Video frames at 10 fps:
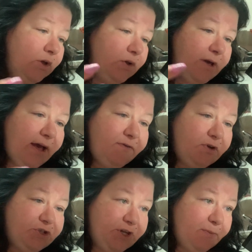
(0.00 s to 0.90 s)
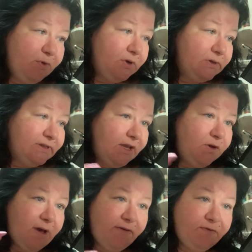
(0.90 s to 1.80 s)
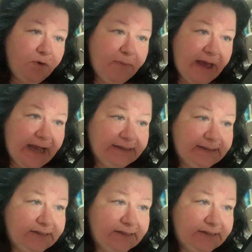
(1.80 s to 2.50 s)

you have your shimmers and you have your mattes.